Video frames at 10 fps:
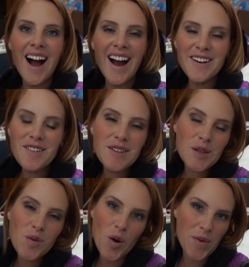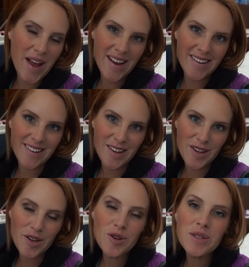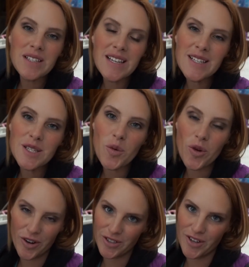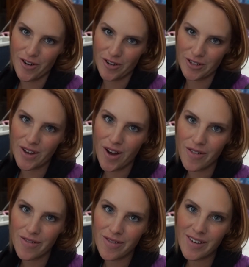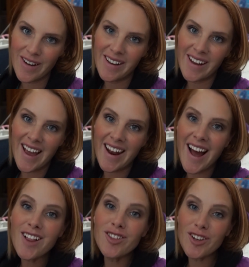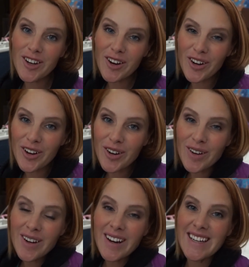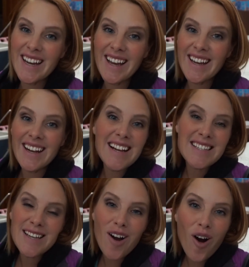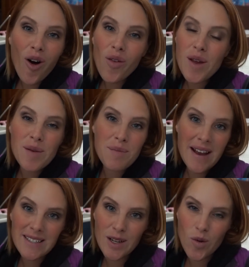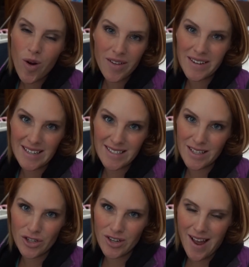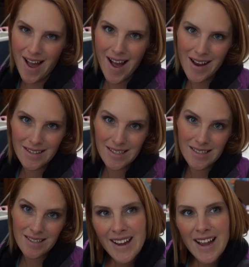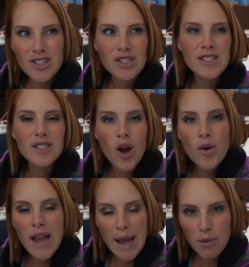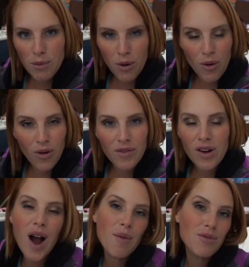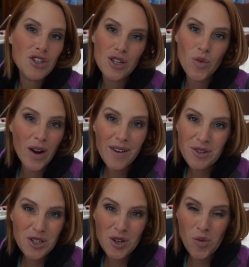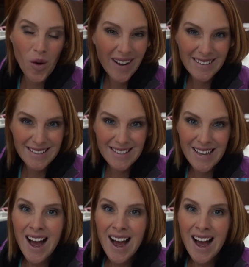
I know this woman who sees the worst in herself. And I look at her and I see all the amazing qualities that she has. And she's so capable of accomplishing whatever she wants.